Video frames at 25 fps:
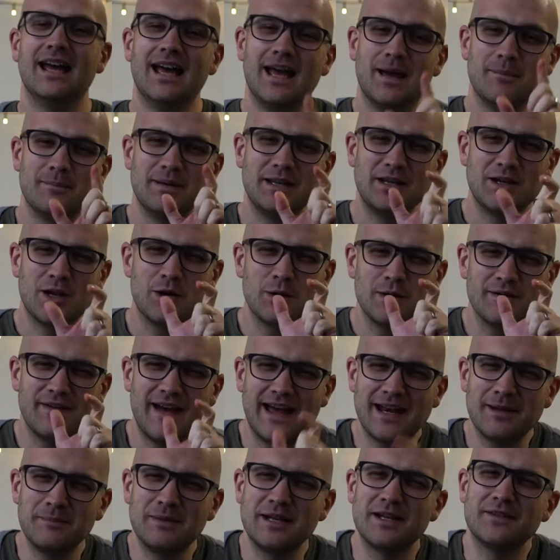But you know, we've
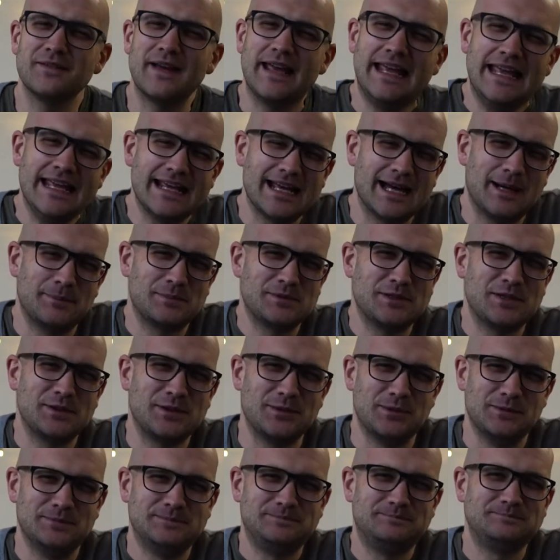had a bit of a hiccup
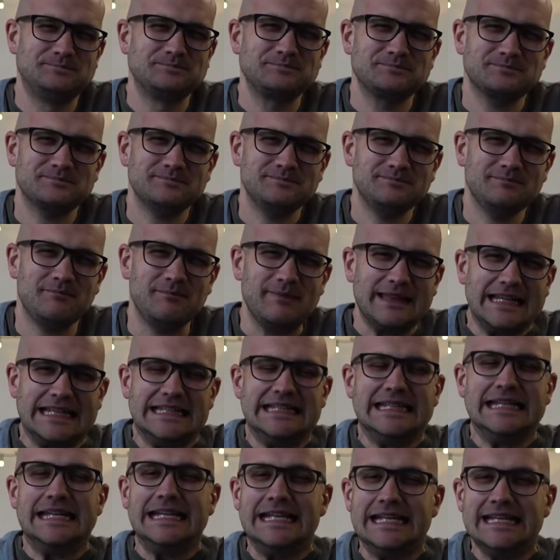too in
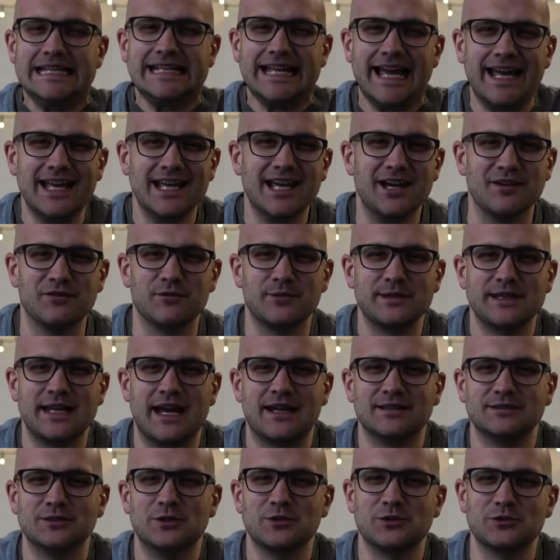the EKF with
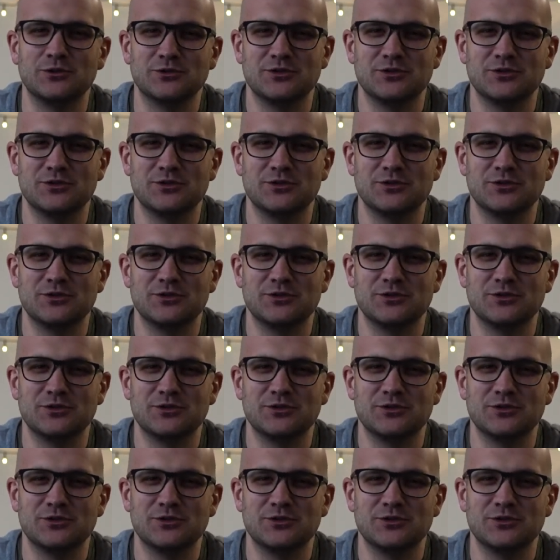our local